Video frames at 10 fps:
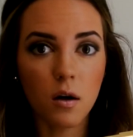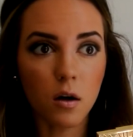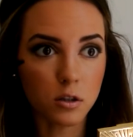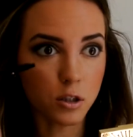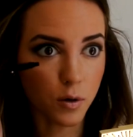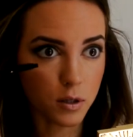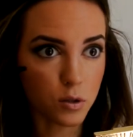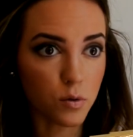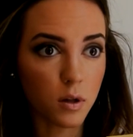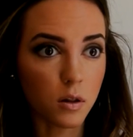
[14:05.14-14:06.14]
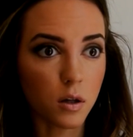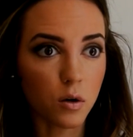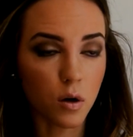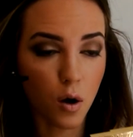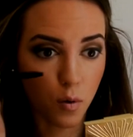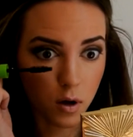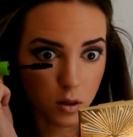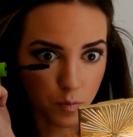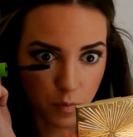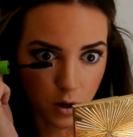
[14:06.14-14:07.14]
also I do a little coat on
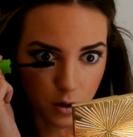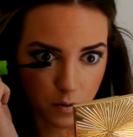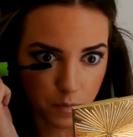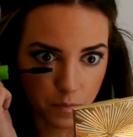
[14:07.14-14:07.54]
the bottom.